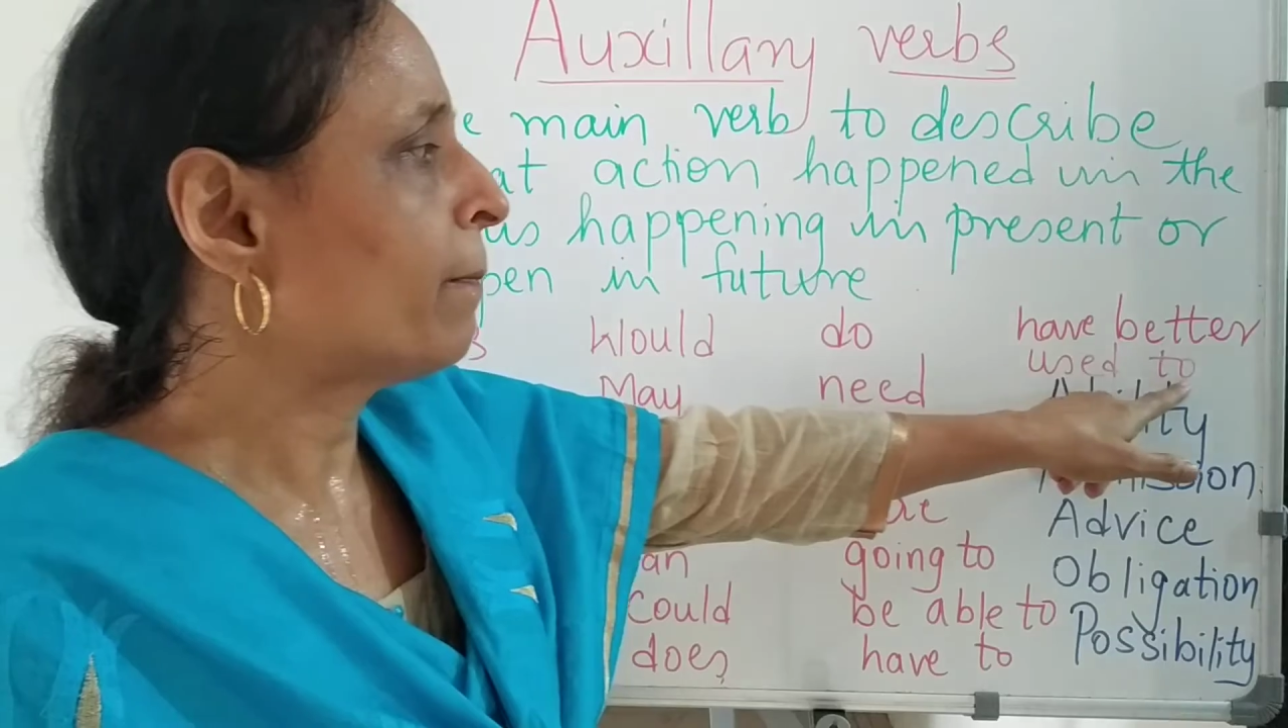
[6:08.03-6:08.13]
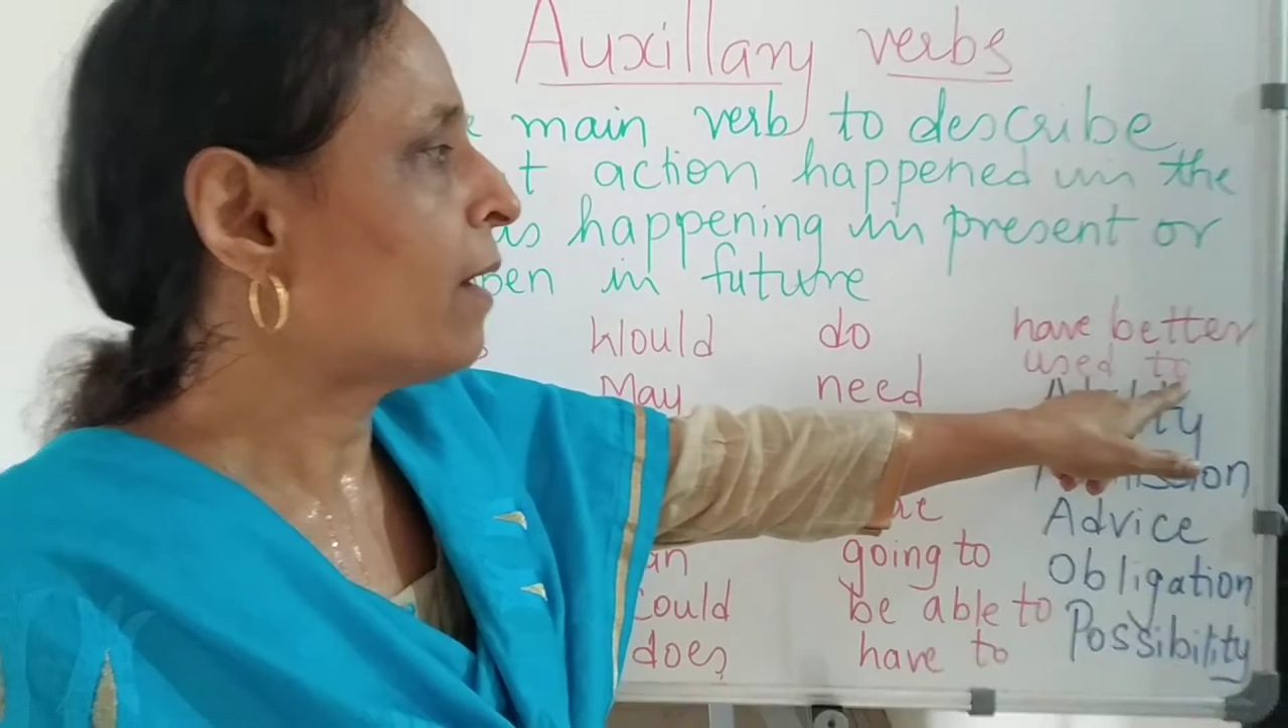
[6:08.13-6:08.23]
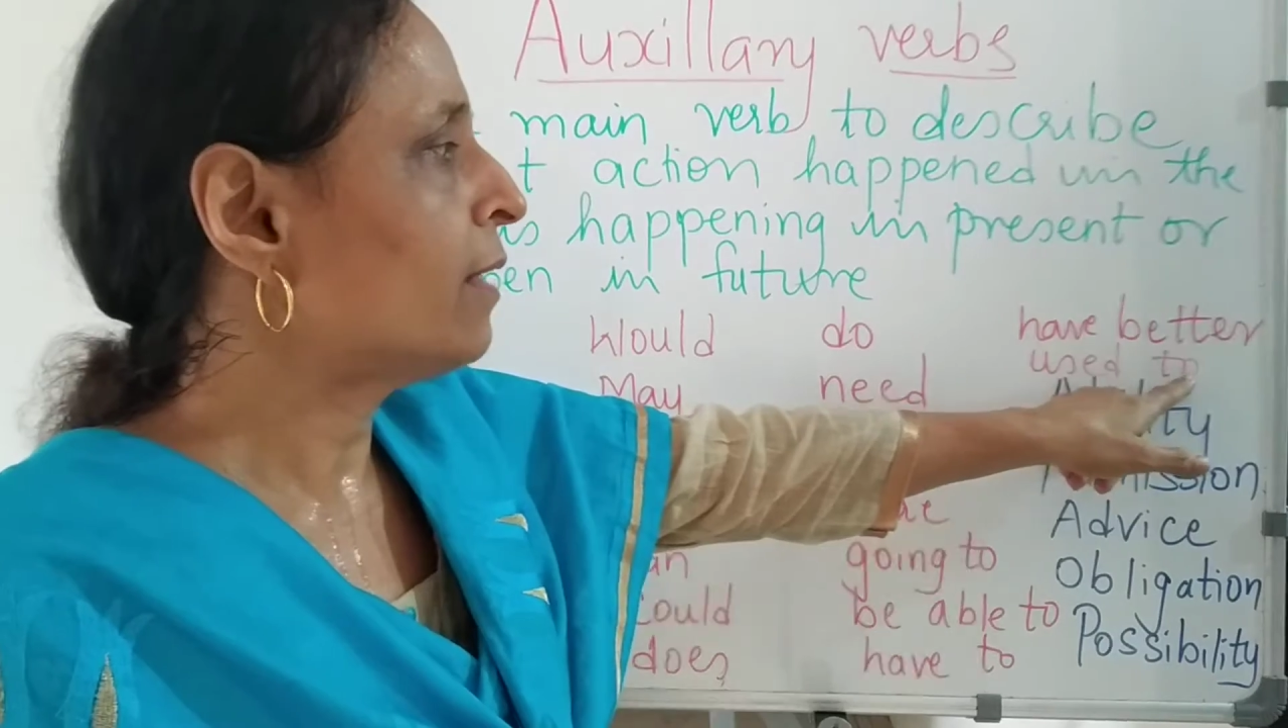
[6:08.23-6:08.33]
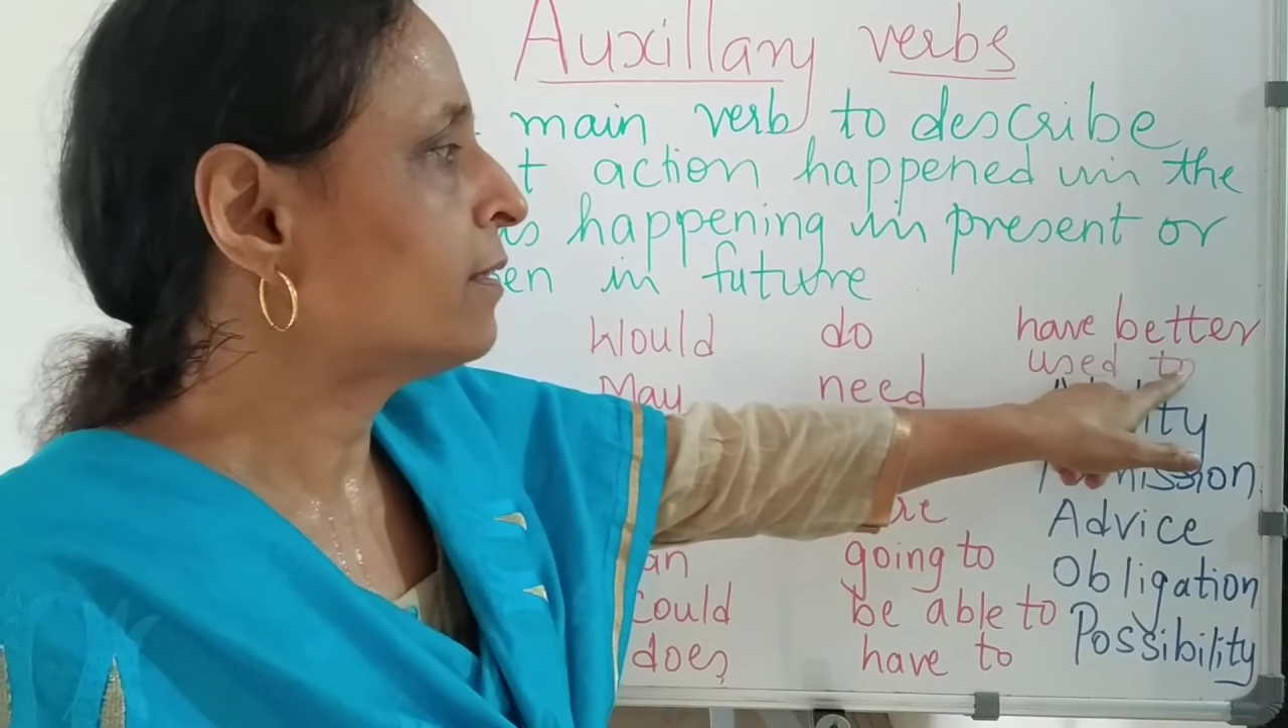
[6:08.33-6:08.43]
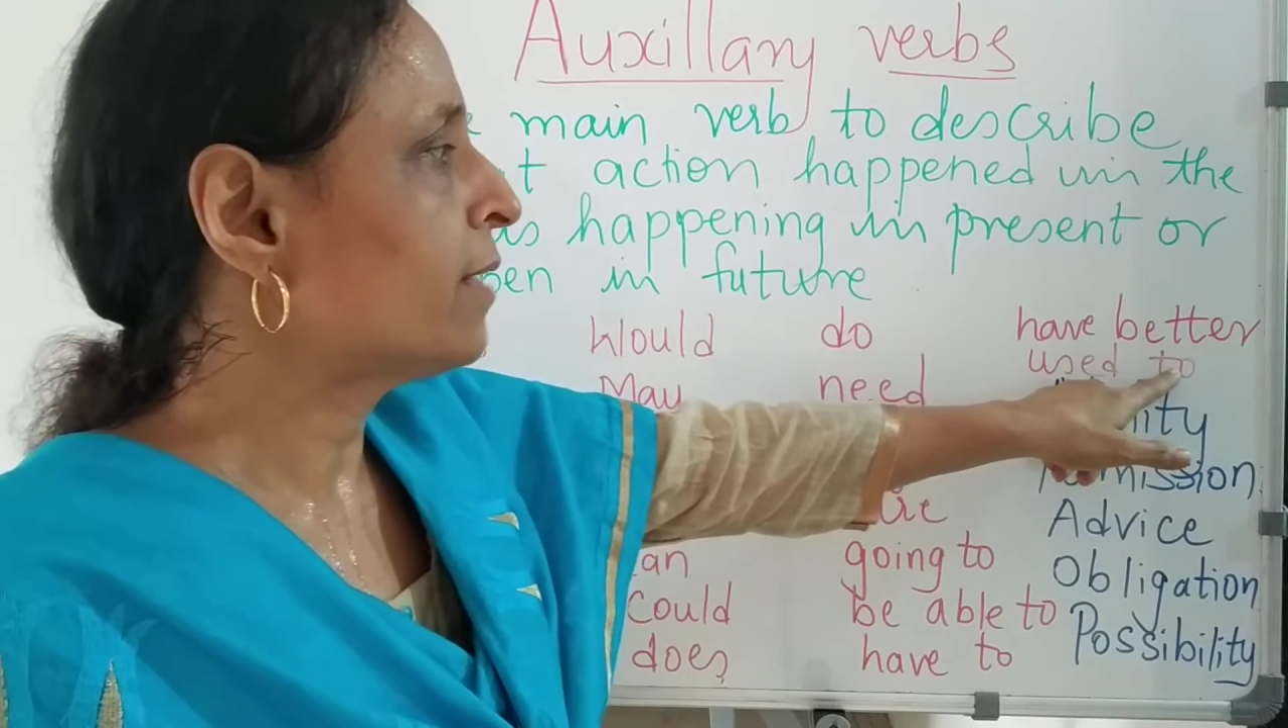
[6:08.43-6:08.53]

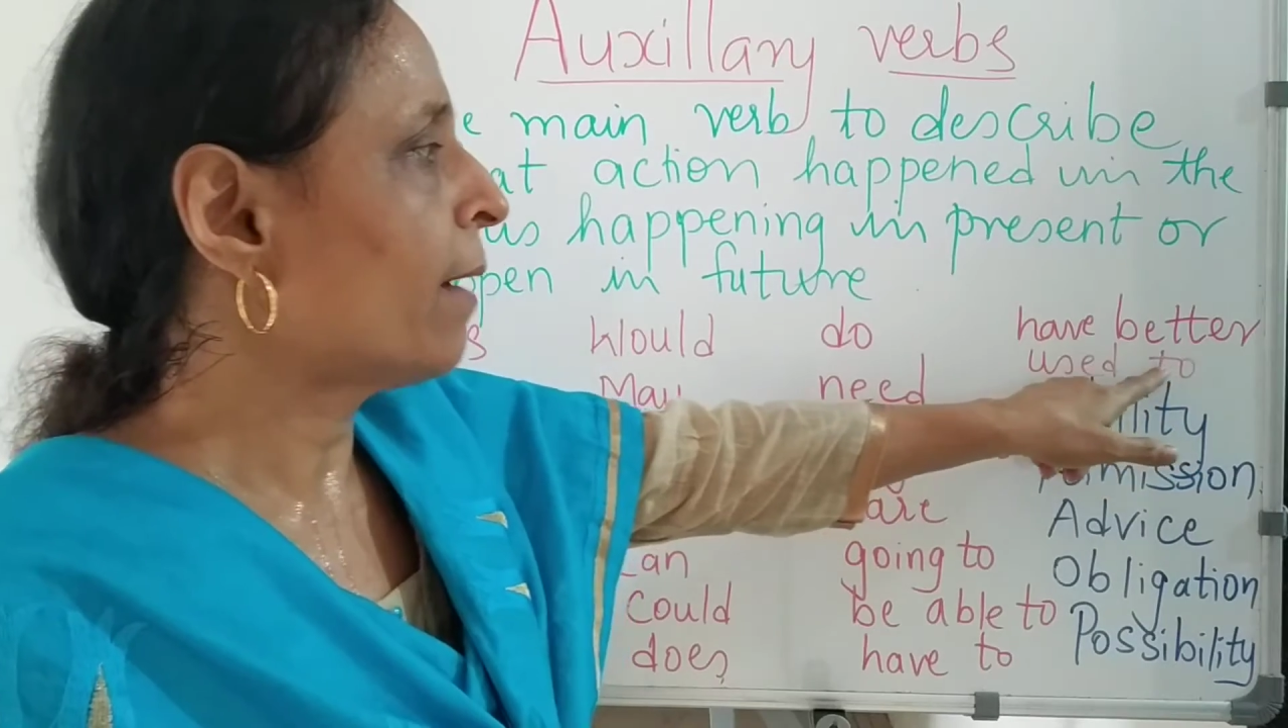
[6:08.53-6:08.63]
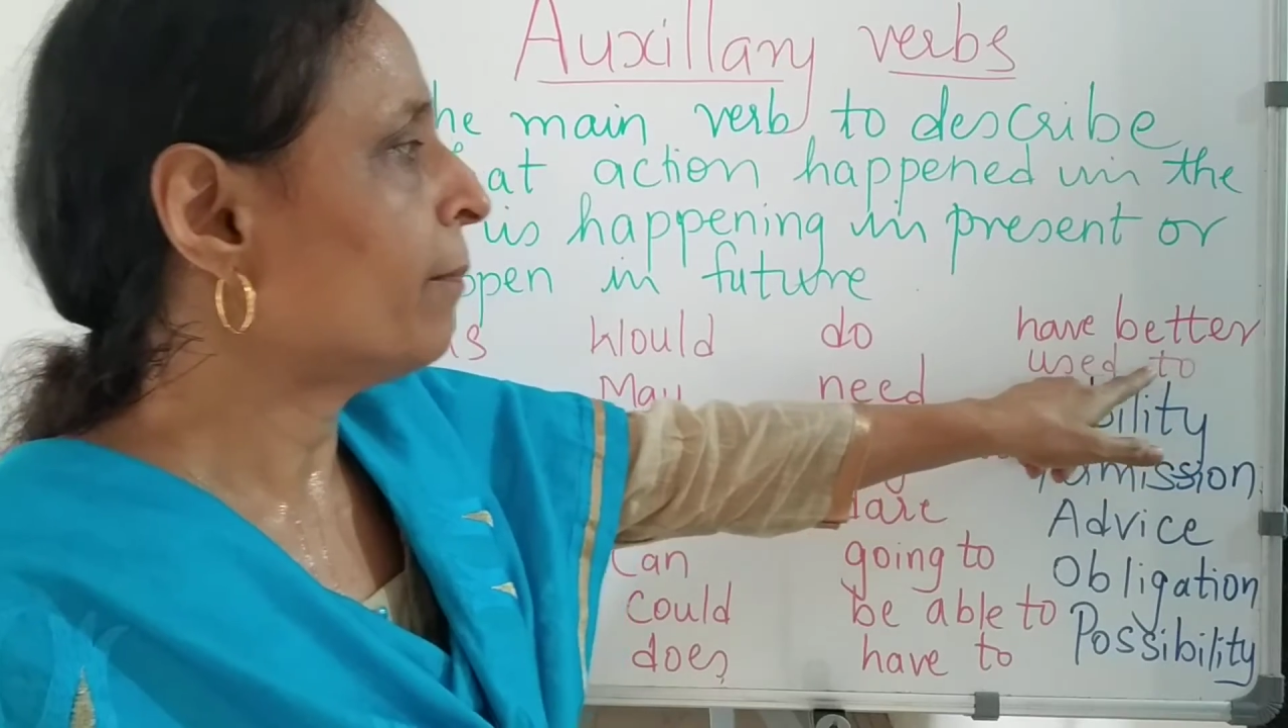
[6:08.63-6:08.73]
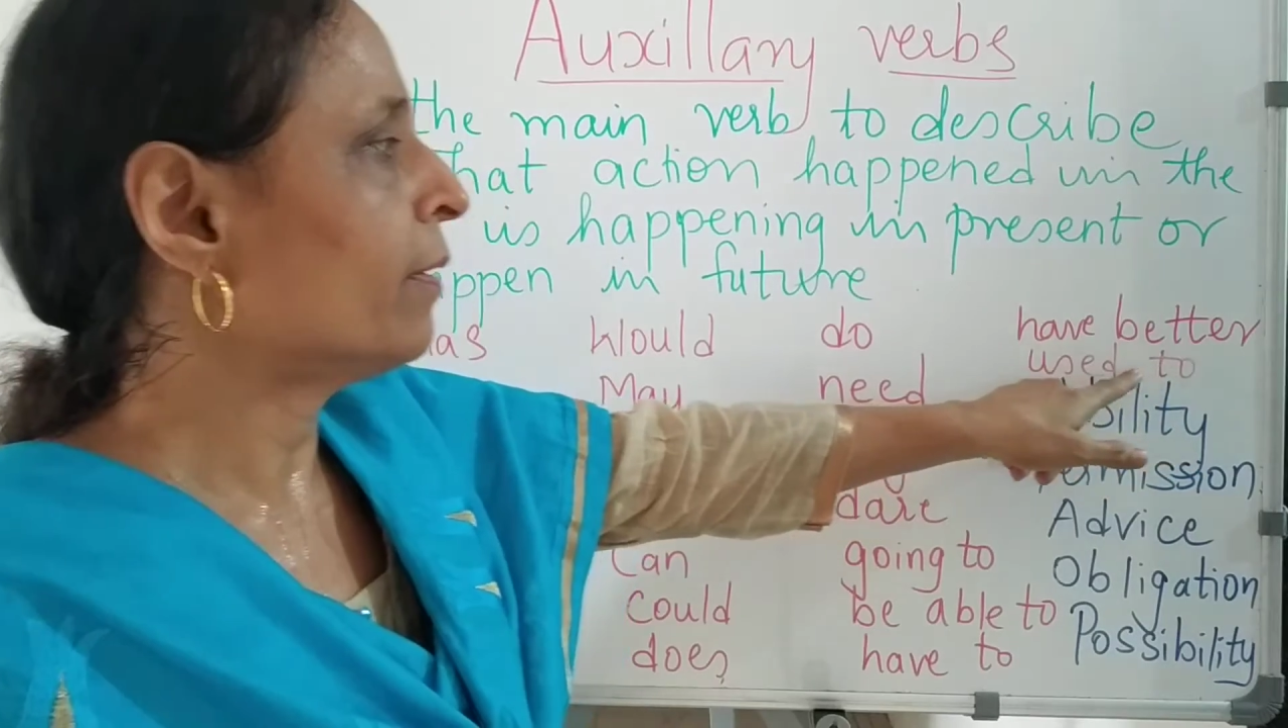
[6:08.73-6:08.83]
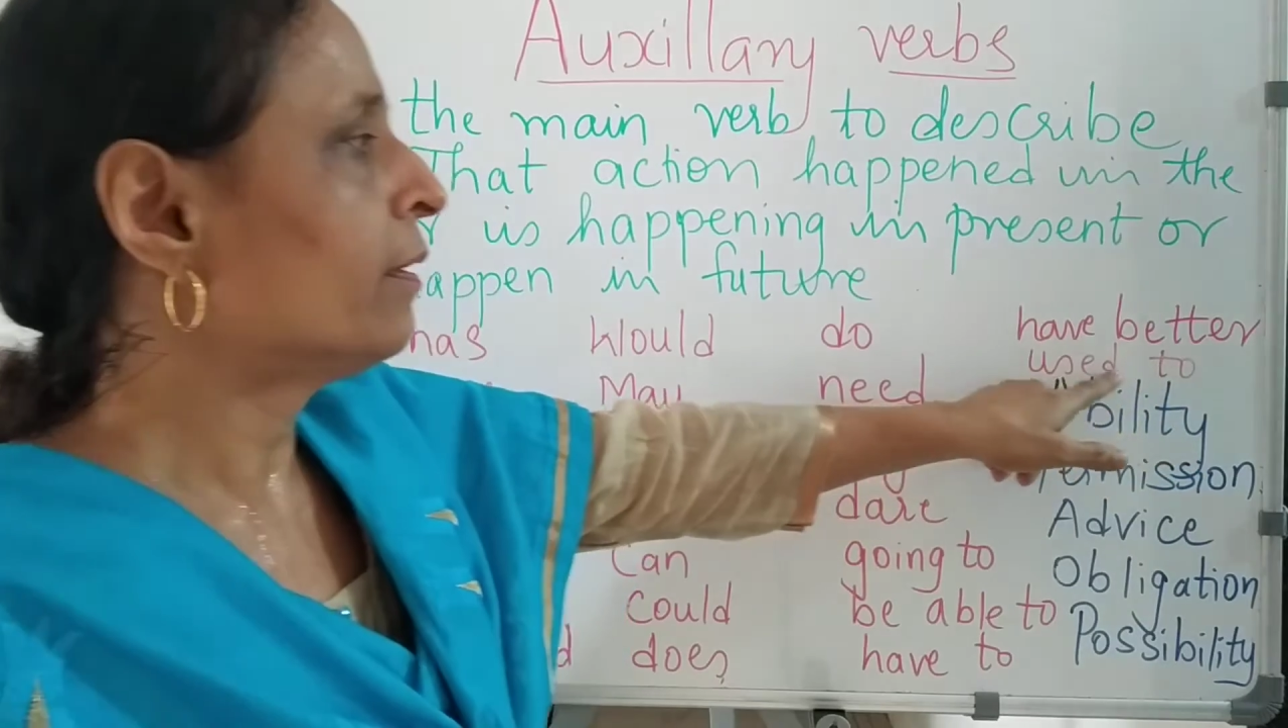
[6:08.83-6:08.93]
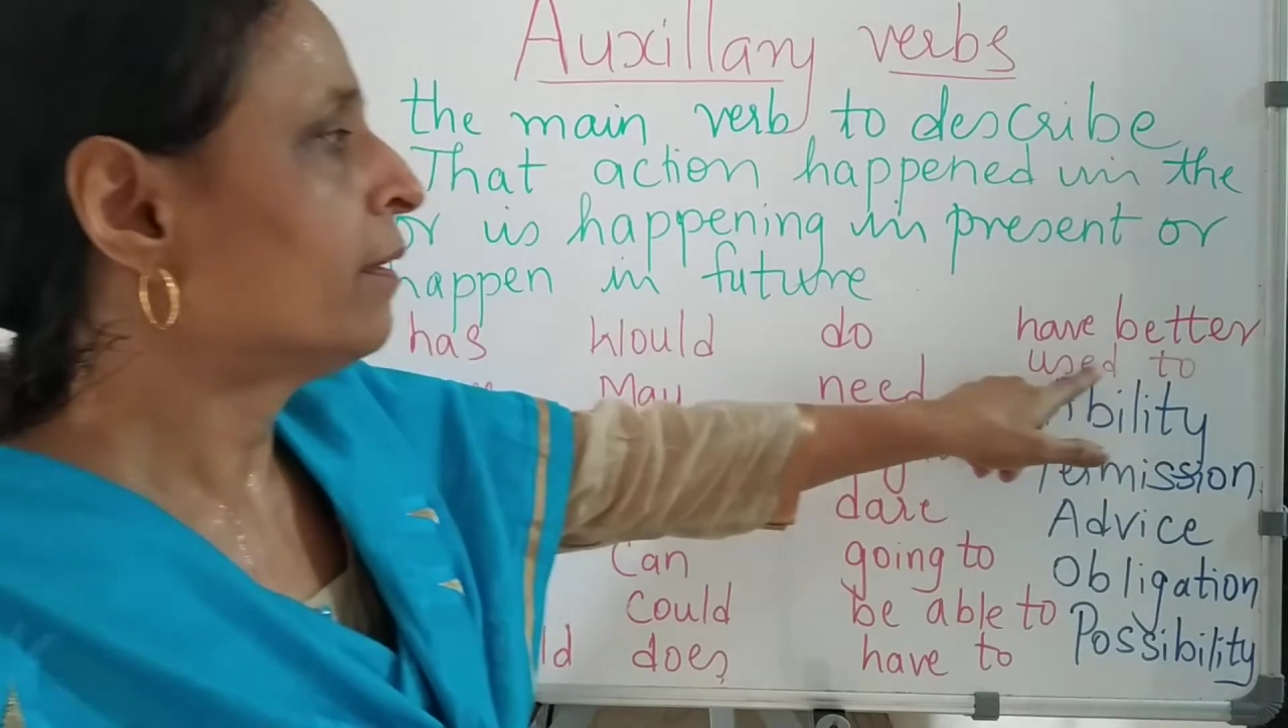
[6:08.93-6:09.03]
past
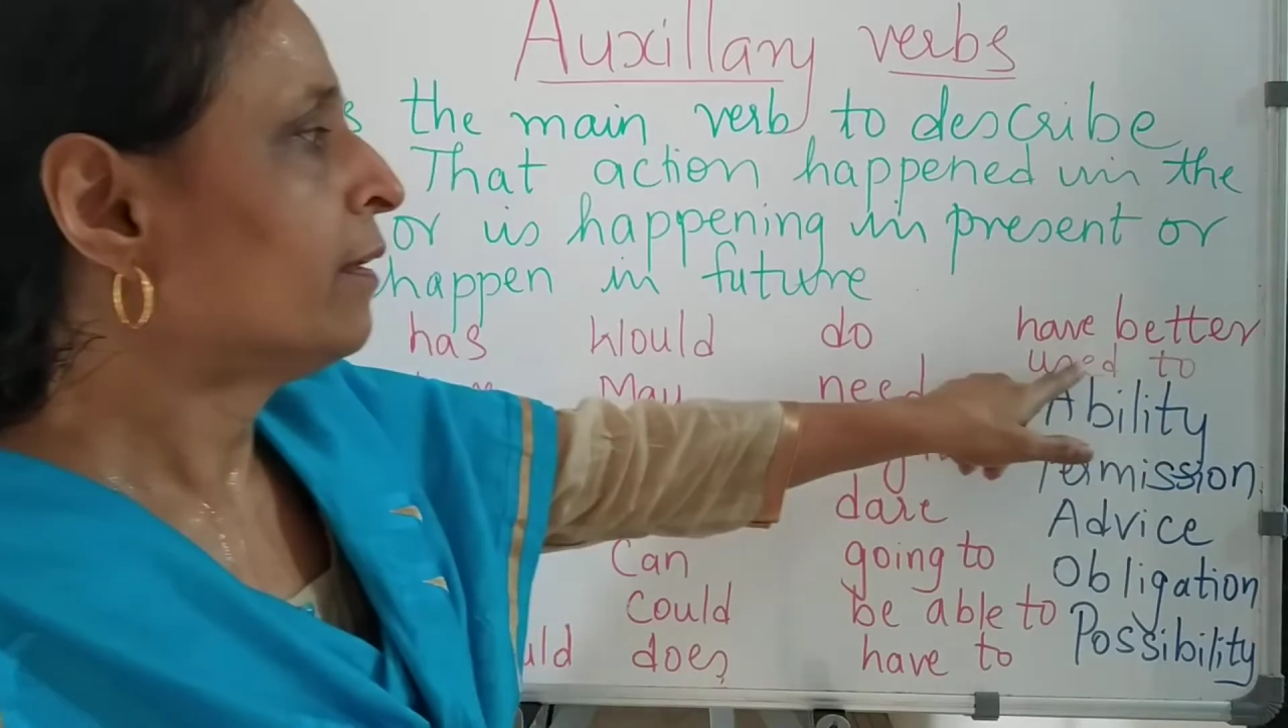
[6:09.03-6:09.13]
habit